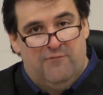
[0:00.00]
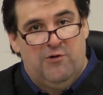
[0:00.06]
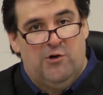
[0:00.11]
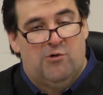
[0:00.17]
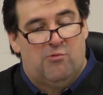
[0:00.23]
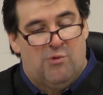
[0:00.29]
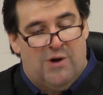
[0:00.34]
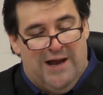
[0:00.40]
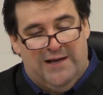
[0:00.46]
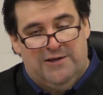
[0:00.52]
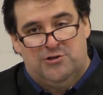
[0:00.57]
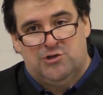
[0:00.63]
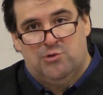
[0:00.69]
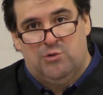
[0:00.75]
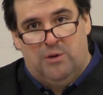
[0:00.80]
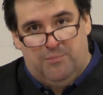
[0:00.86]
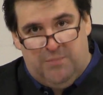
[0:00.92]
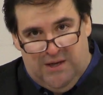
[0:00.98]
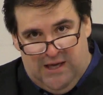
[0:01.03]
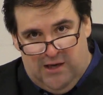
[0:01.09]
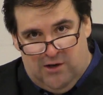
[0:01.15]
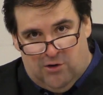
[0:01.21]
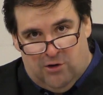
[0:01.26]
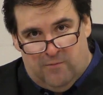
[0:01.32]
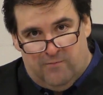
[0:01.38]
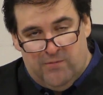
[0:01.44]
of your right to
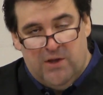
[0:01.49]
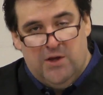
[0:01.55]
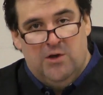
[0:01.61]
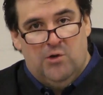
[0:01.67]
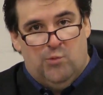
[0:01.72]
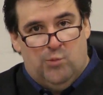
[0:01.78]
appeal.